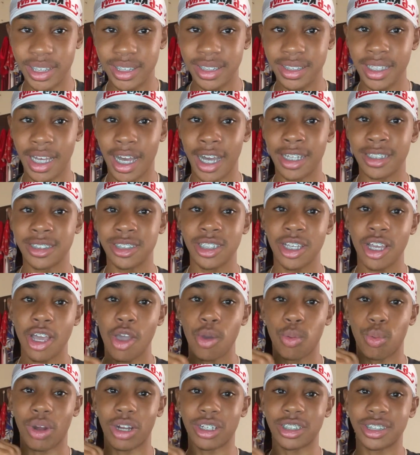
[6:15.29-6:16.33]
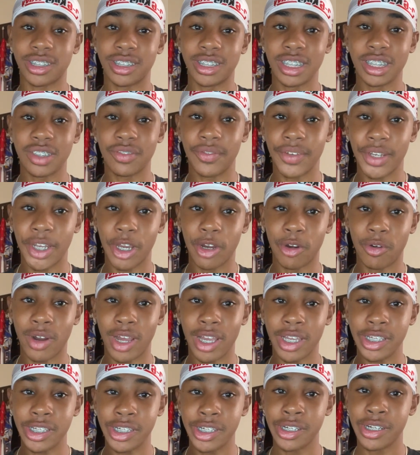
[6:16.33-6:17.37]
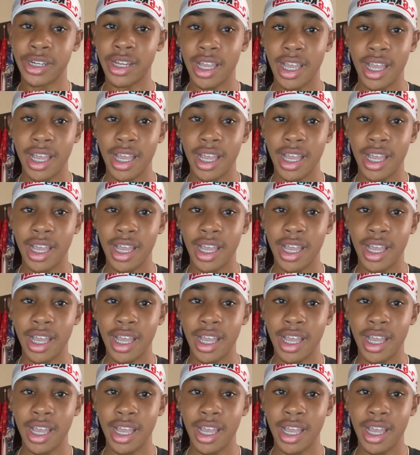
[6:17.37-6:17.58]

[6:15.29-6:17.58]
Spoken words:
sides, watch this video right here.